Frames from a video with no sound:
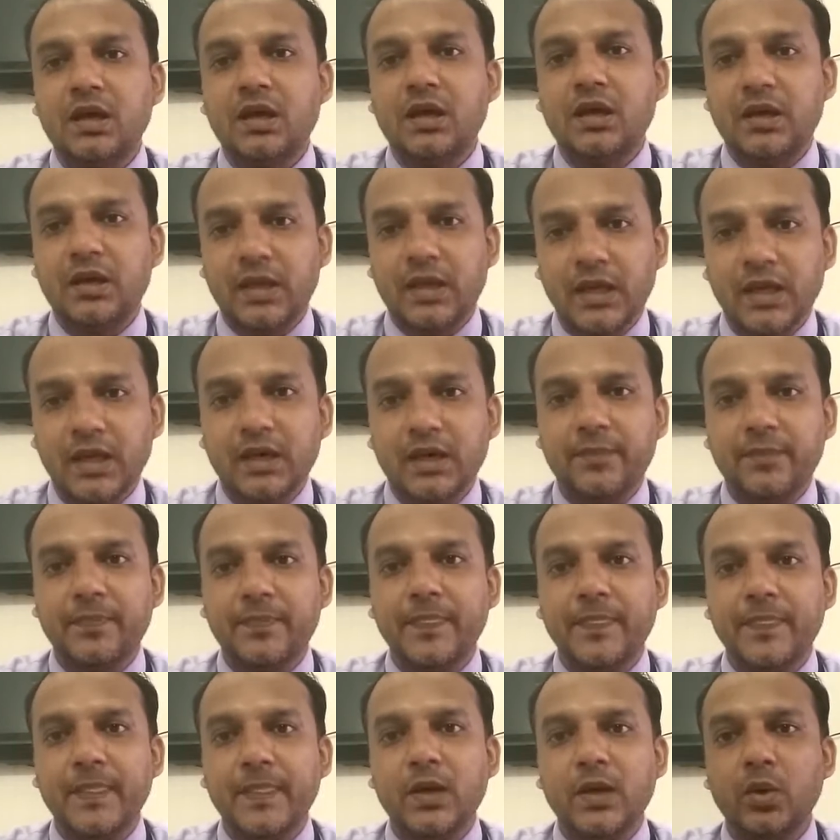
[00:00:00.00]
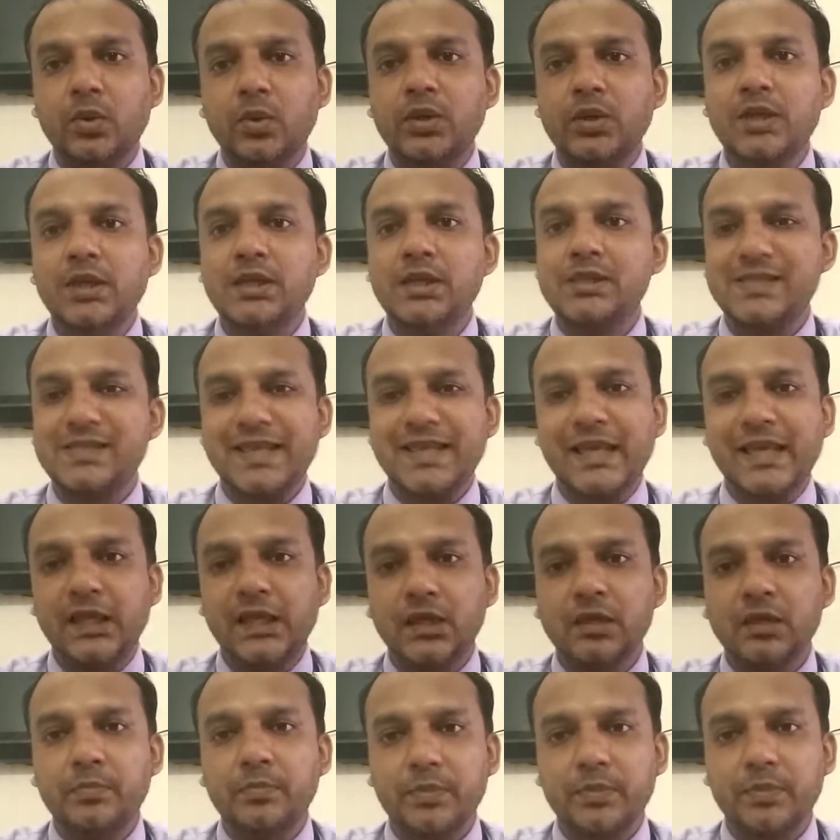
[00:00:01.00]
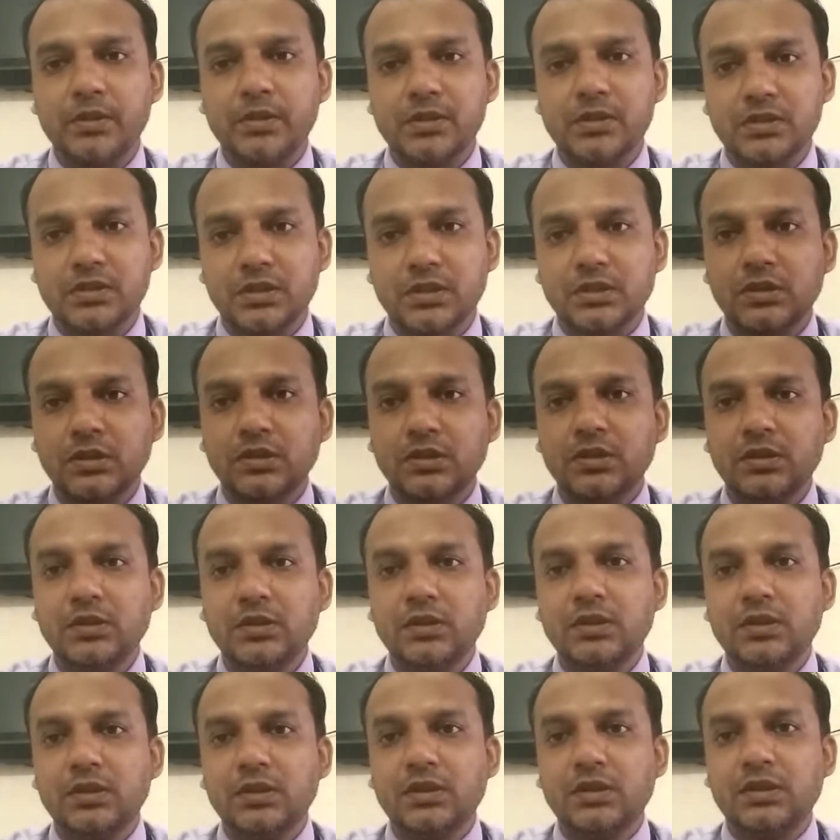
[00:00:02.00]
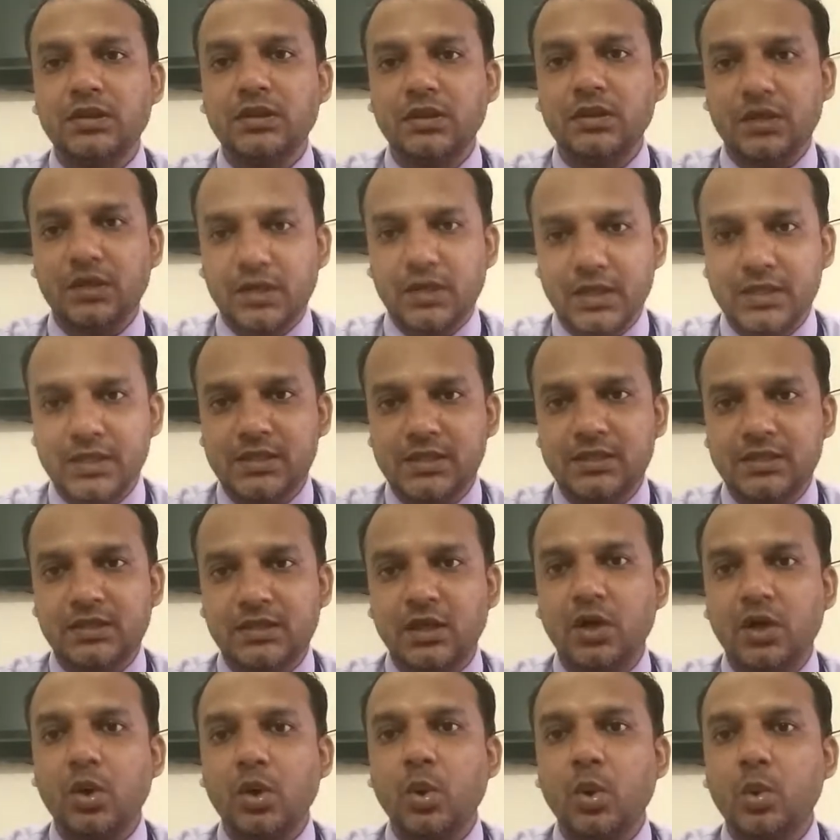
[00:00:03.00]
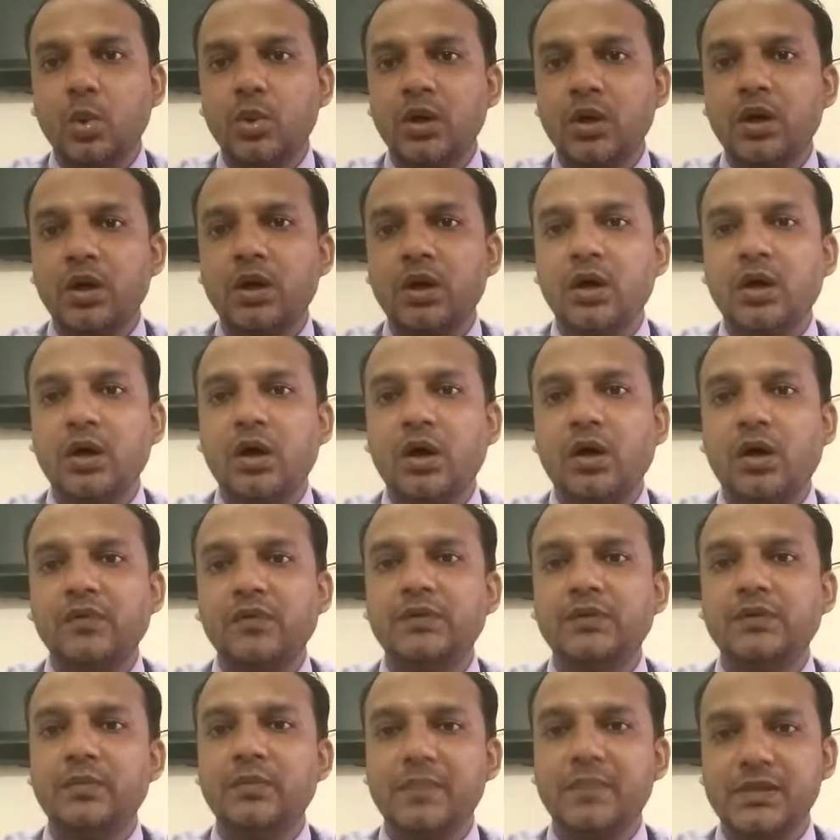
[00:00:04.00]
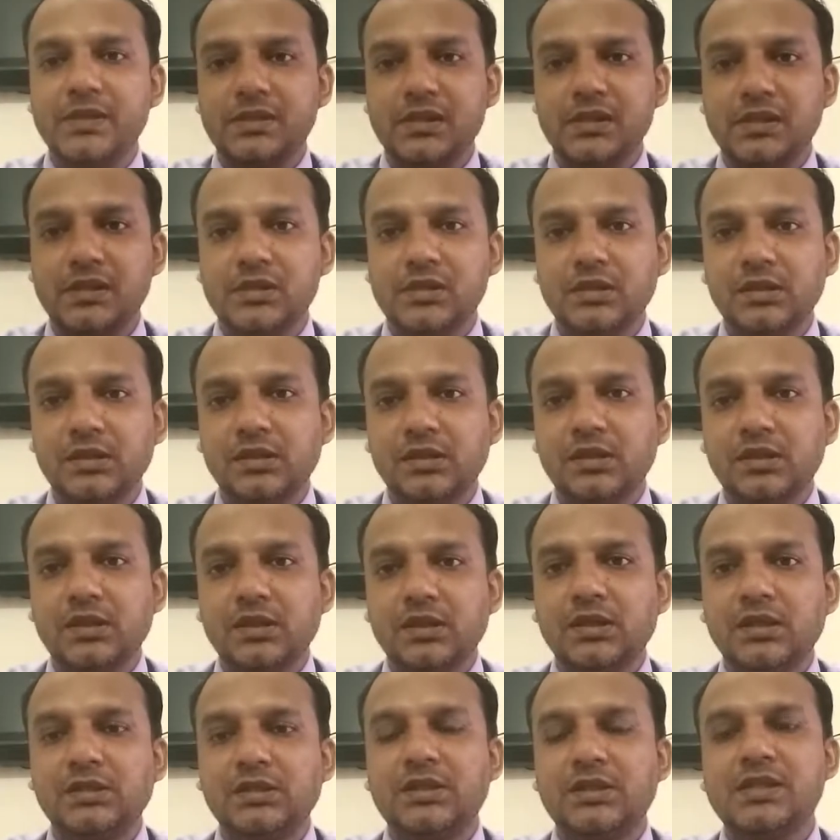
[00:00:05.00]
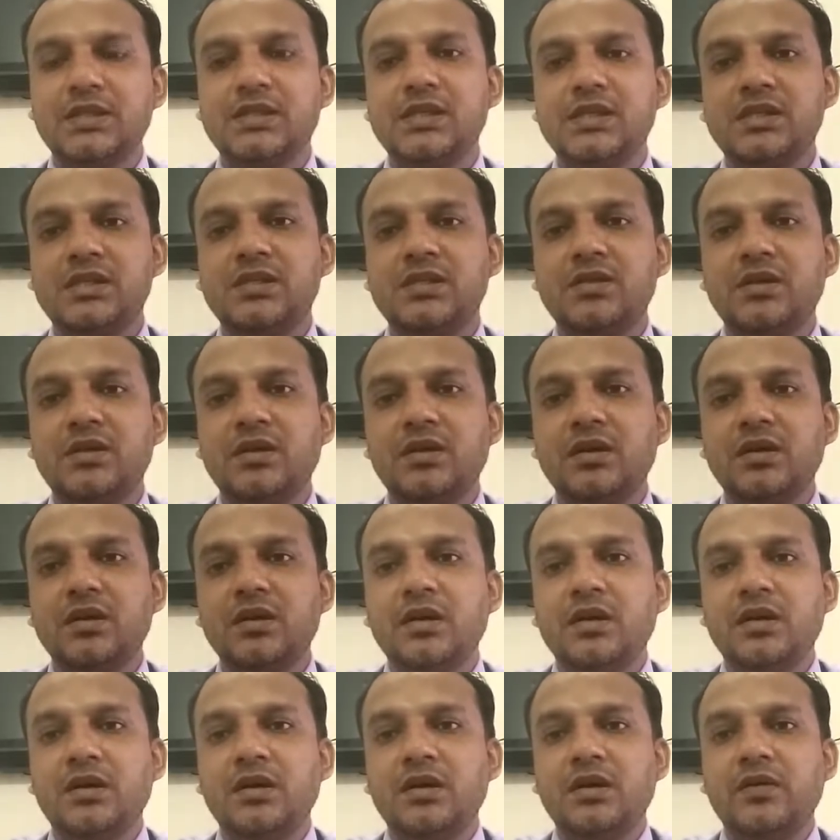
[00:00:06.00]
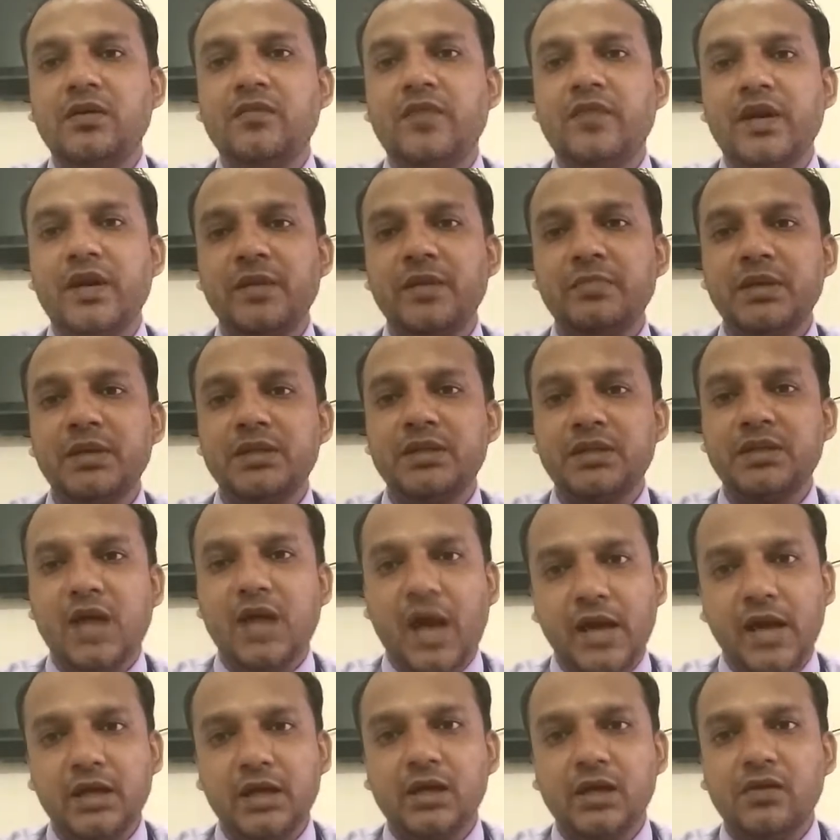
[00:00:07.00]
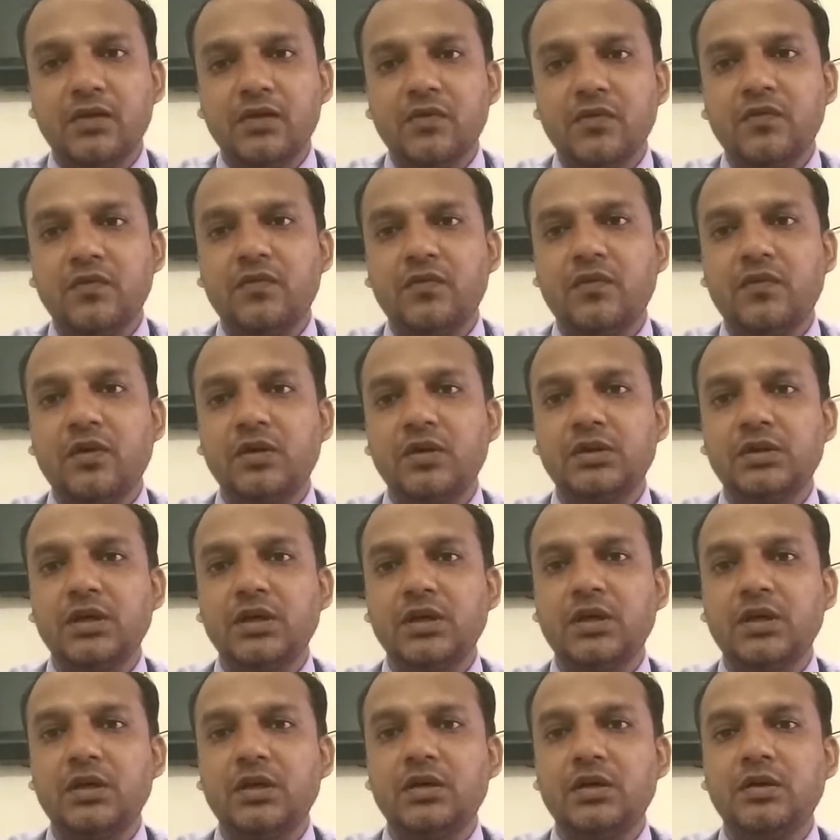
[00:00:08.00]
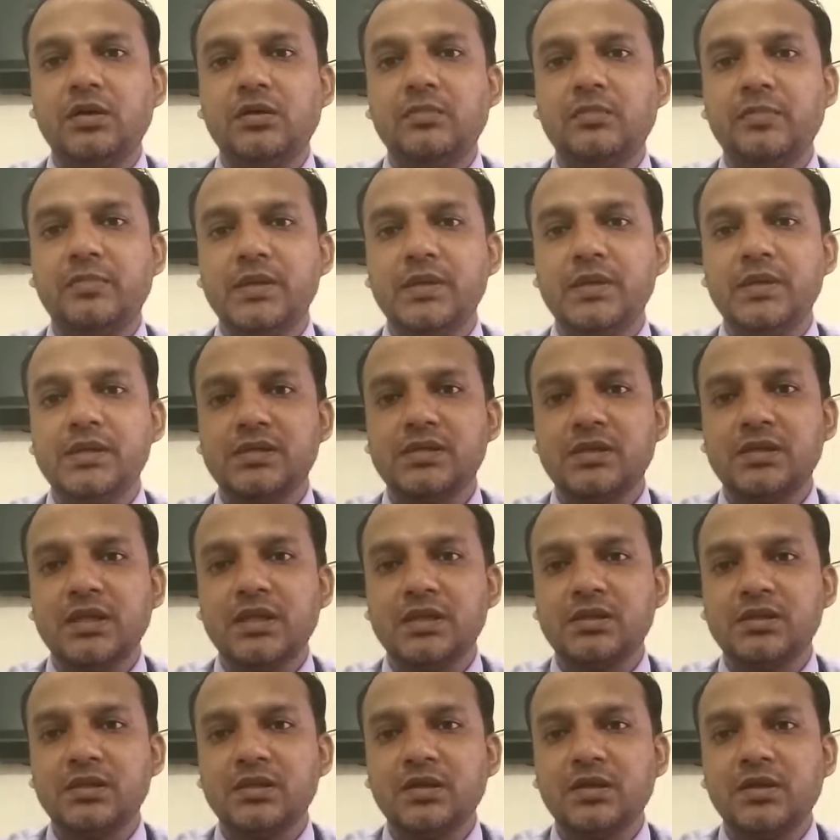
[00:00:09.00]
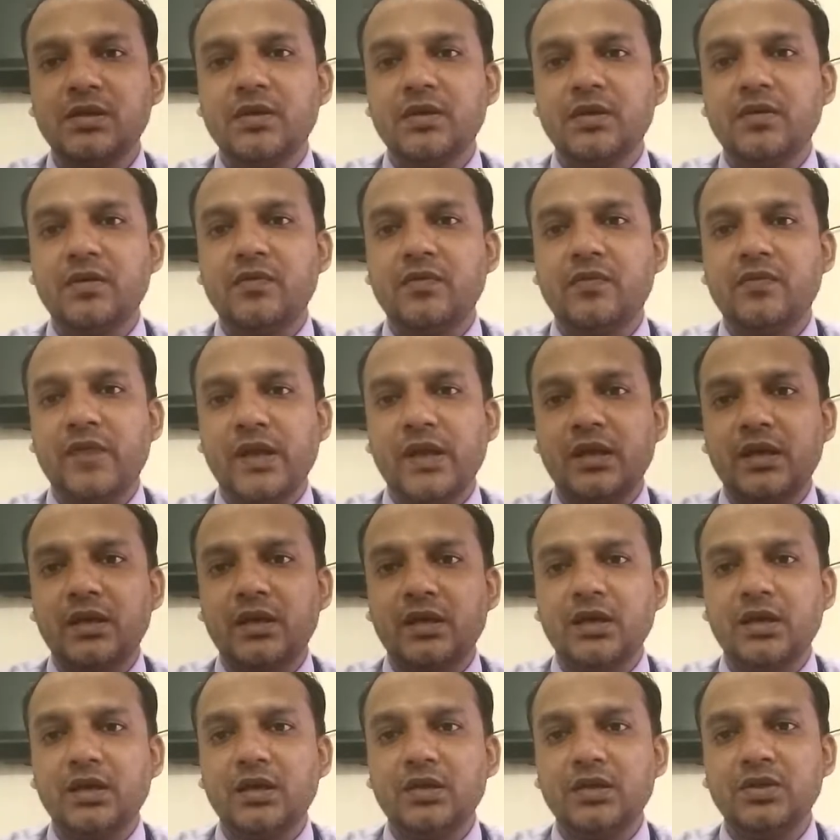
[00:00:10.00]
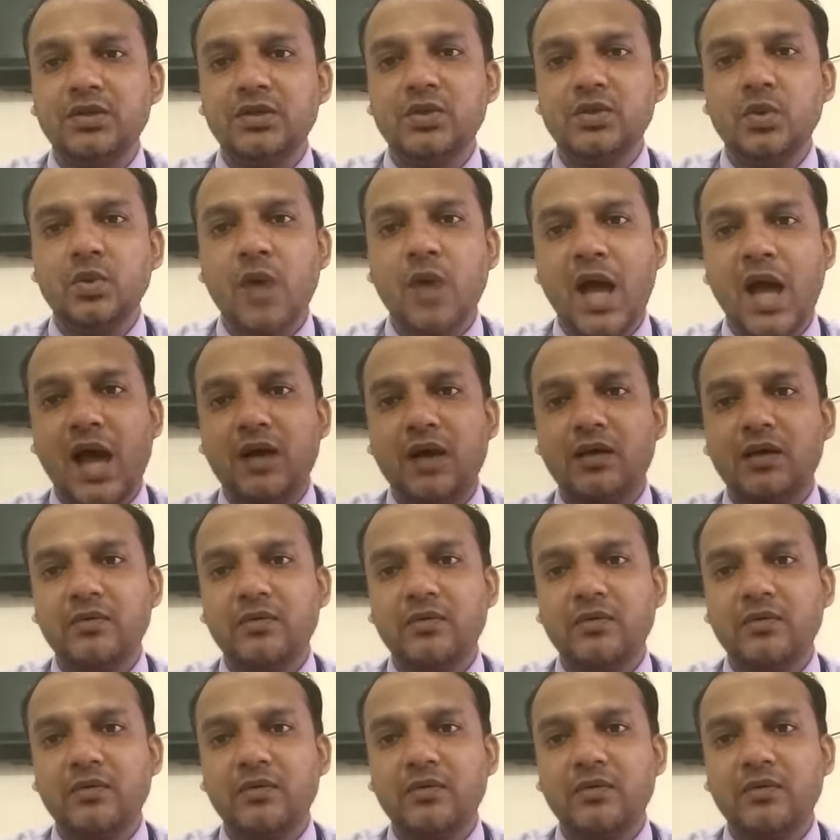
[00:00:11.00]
here only a single person is the owner of the business. This is very much ideal for the business when you have